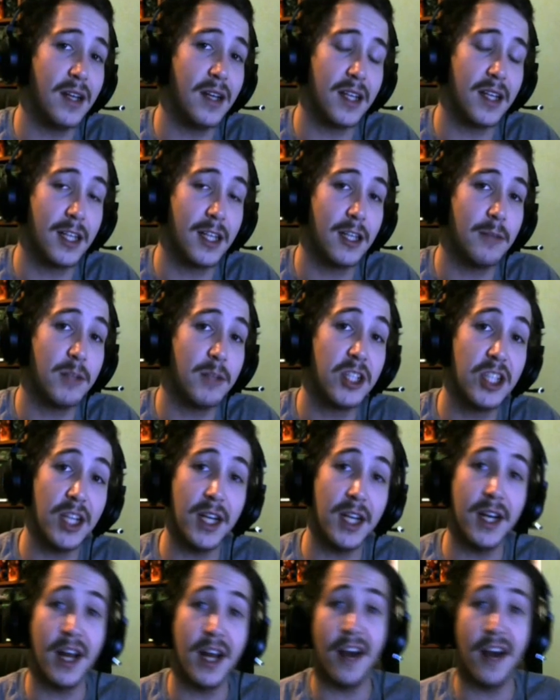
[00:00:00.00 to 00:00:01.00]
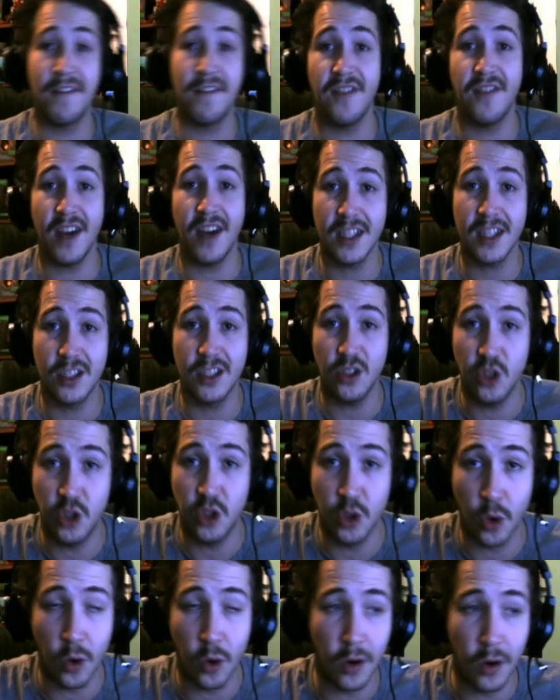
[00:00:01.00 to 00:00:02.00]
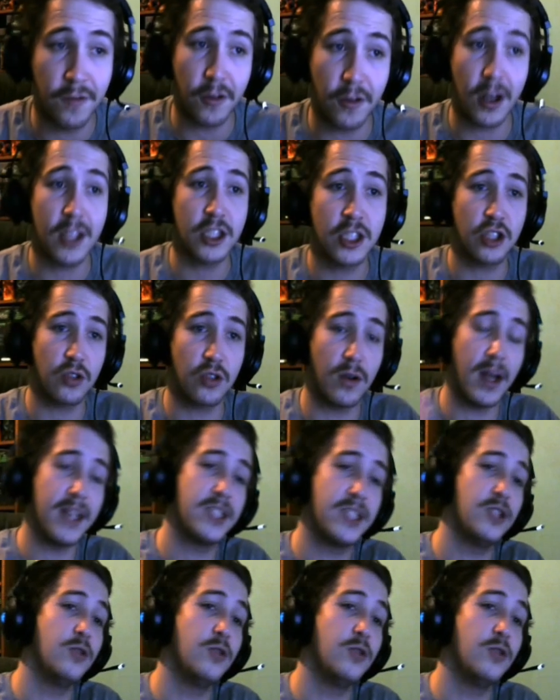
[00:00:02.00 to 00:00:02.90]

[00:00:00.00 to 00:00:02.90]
Killing Machine affect your Frost Strikes,